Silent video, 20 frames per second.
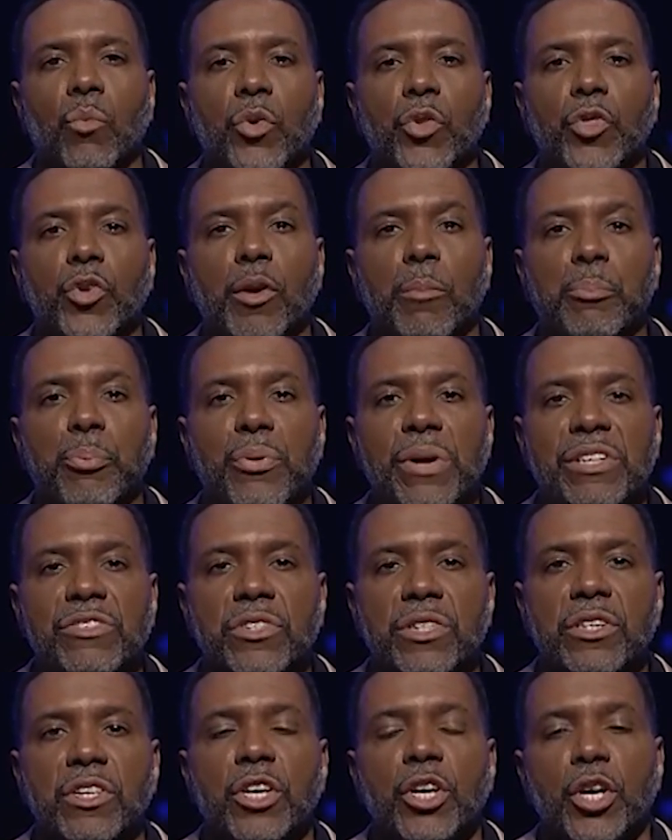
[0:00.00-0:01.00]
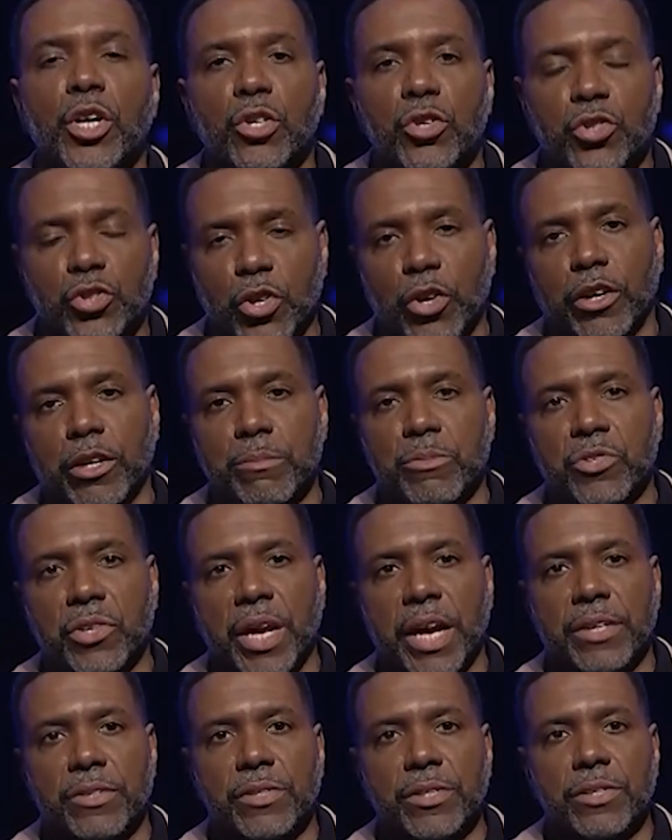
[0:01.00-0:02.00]
with your present
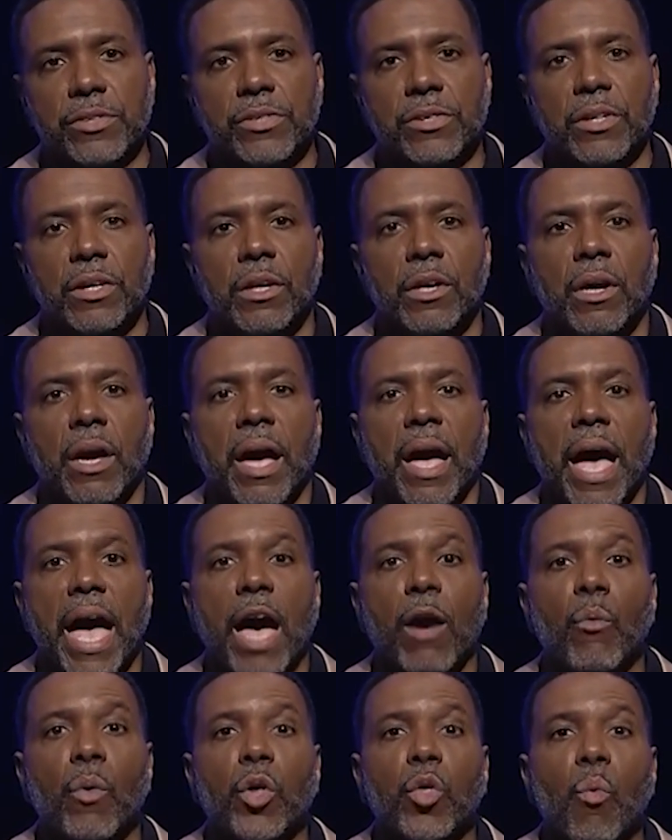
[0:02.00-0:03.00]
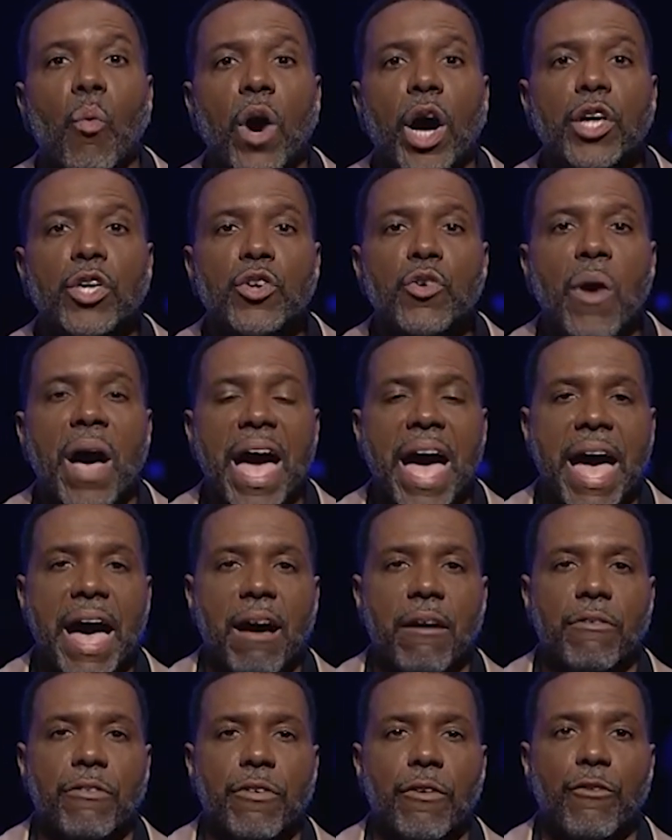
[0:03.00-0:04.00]
circumstances and with what you
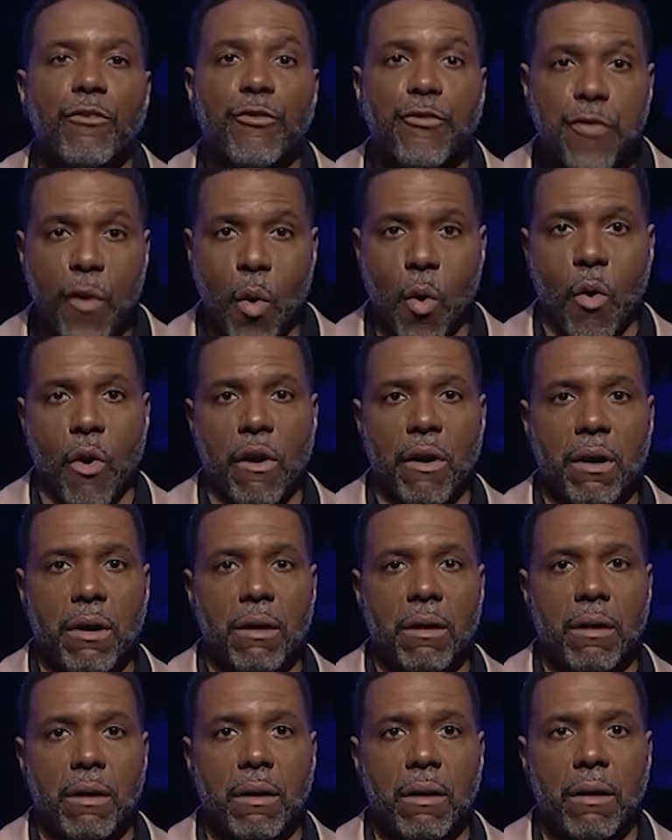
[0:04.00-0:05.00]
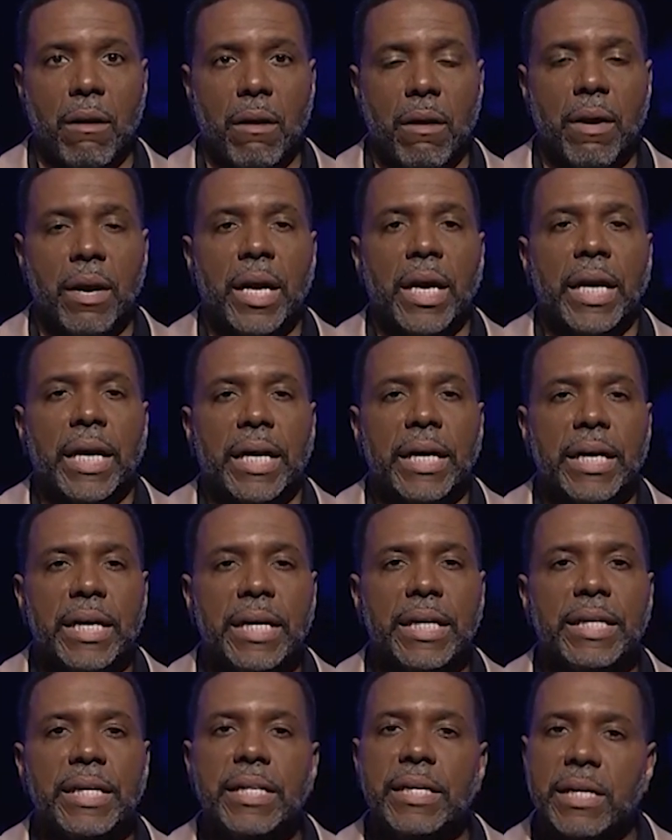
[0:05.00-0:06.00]
have. For
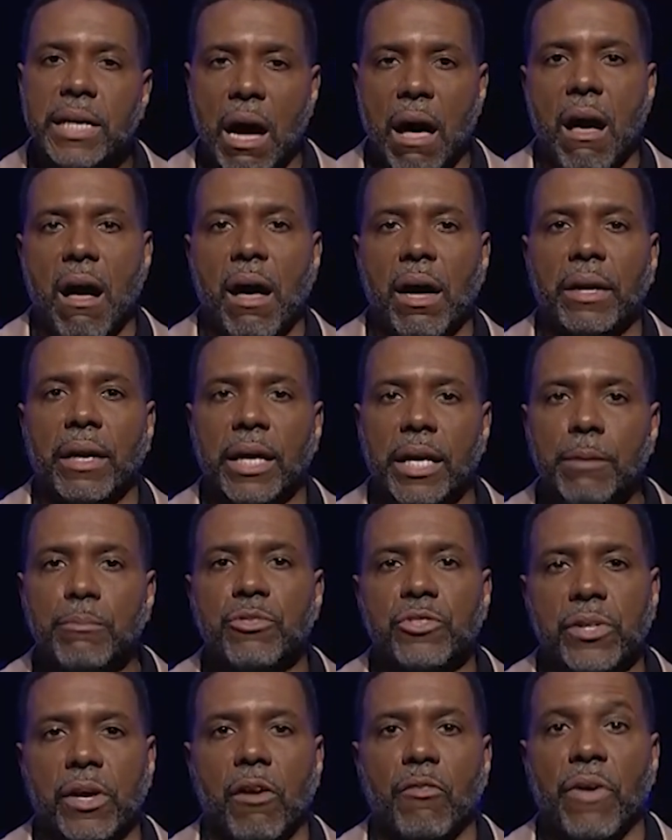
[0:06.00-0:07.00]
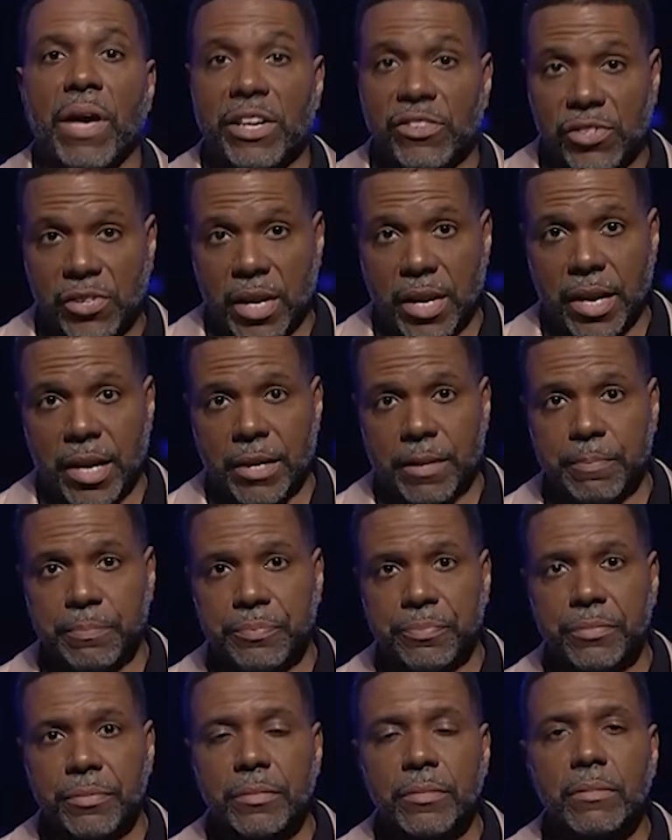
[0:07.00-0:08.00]
he, God Himself, has said,
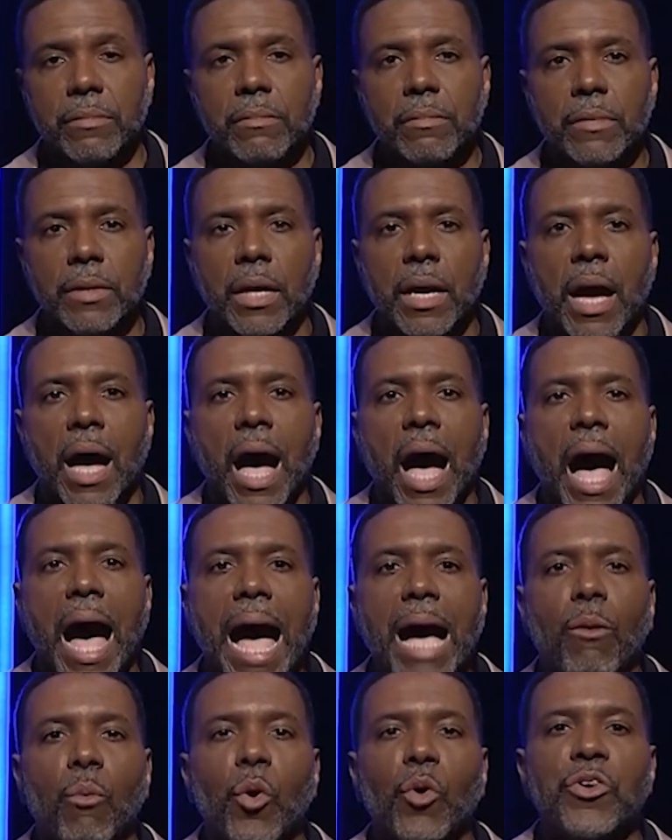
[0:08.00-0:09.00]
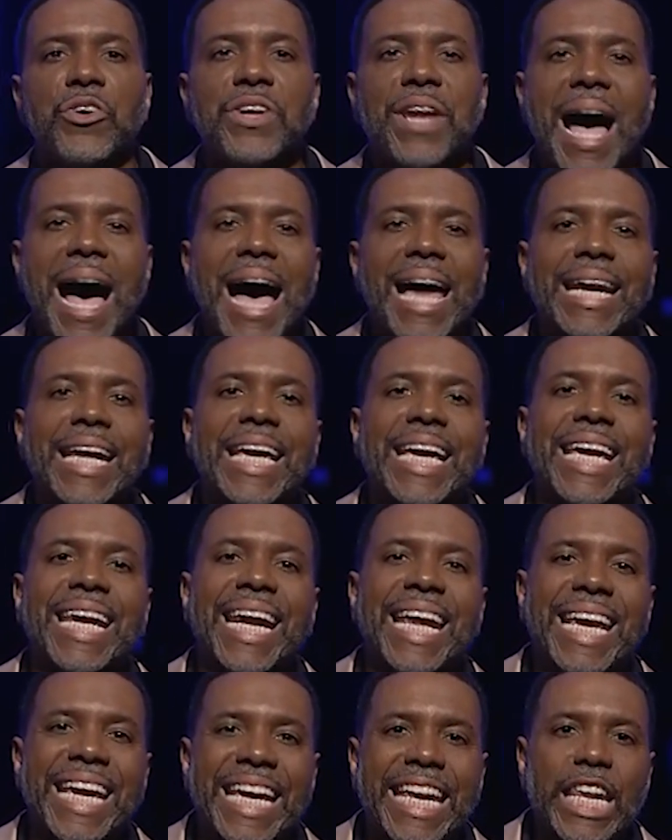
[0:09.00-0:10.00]
I will not in
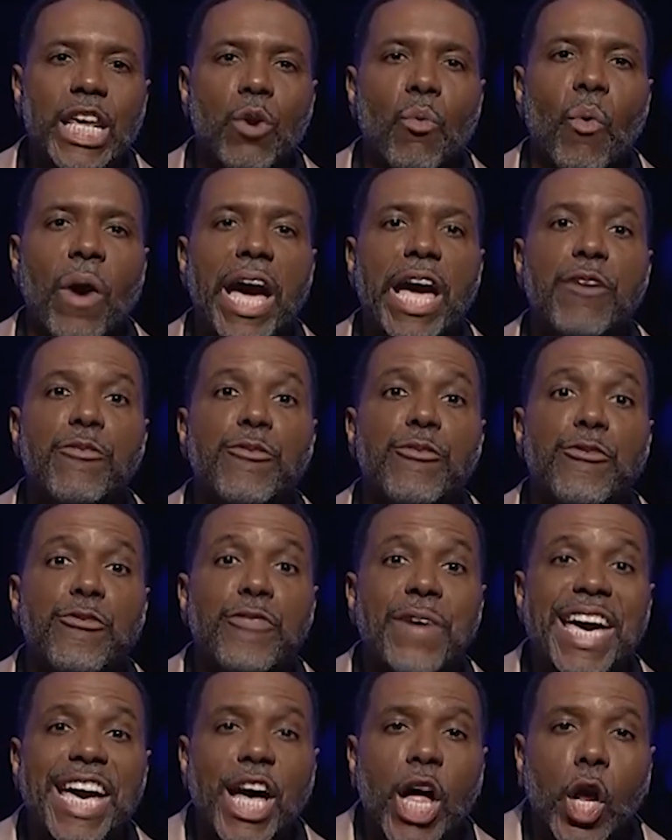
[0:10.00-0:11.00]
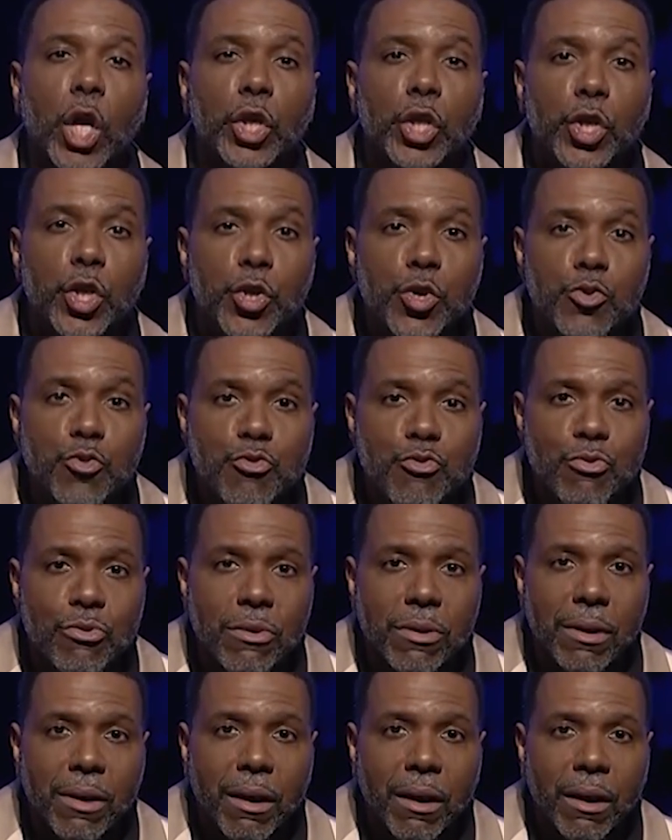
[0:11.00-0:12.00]
any way fail you
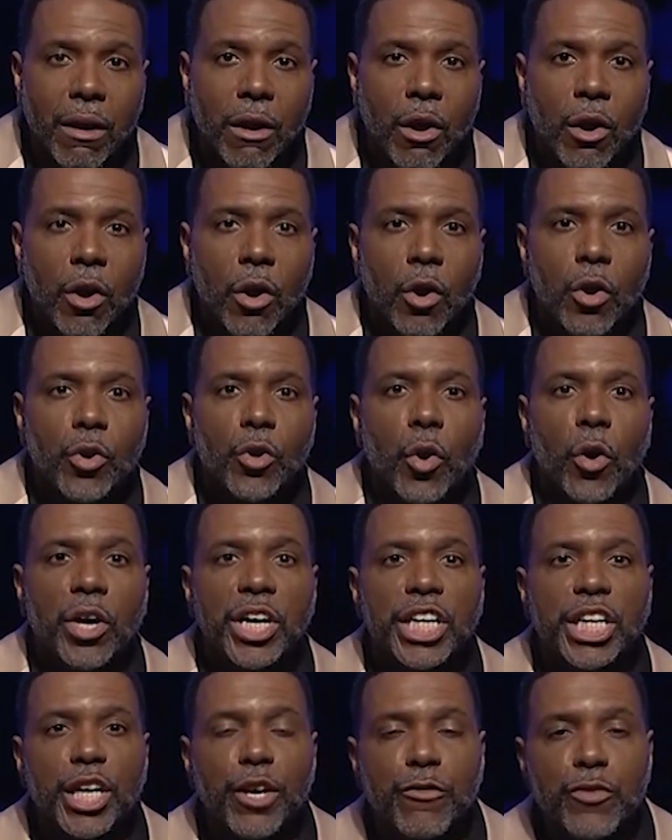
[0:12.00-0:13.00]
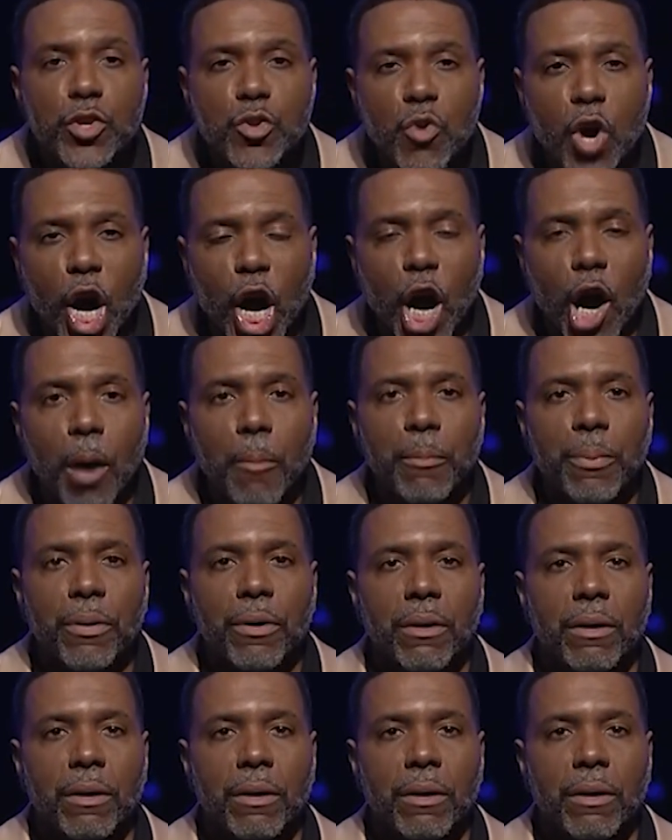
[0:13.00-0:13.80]
nor give you up